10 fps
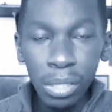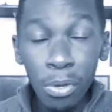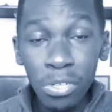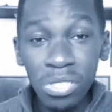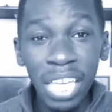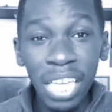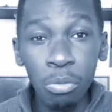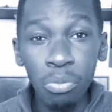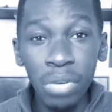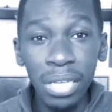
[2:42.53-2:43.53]
person that you
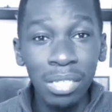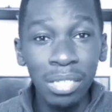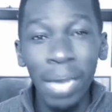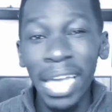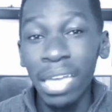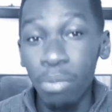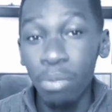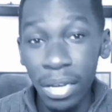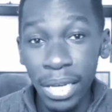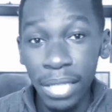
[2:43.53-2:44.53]
bring to buy a
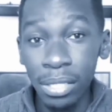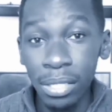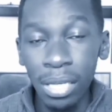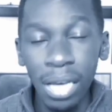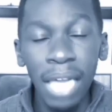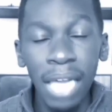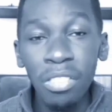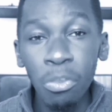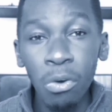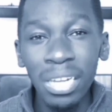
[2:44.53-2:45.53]
product.
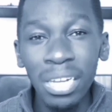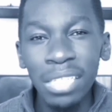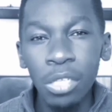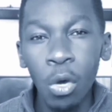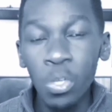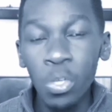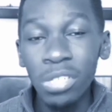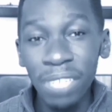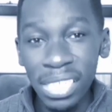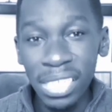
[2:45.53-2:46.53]
Another one is
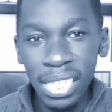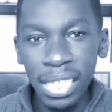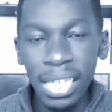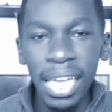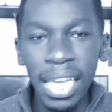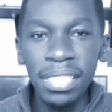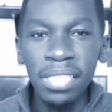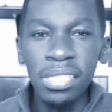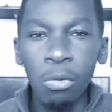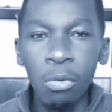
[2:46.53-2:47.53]
HostFiti, and
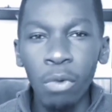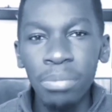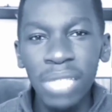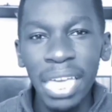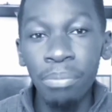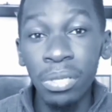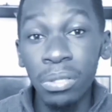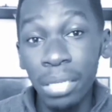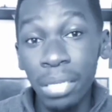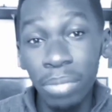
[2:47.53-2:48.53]
this is a website
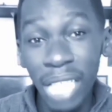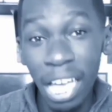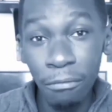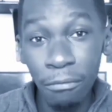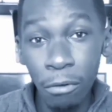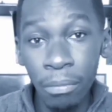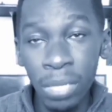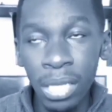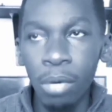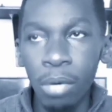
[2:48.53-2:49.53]
building
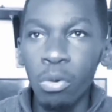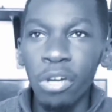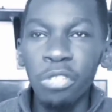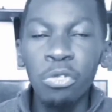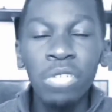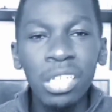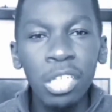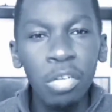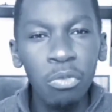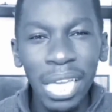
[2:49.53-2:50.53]
platform where you can
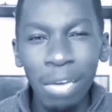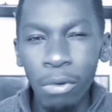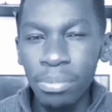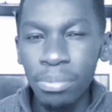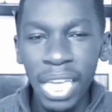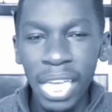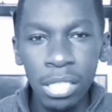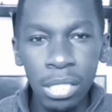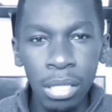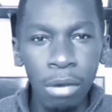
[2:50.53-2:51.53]
create
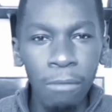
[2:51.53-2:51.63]
websites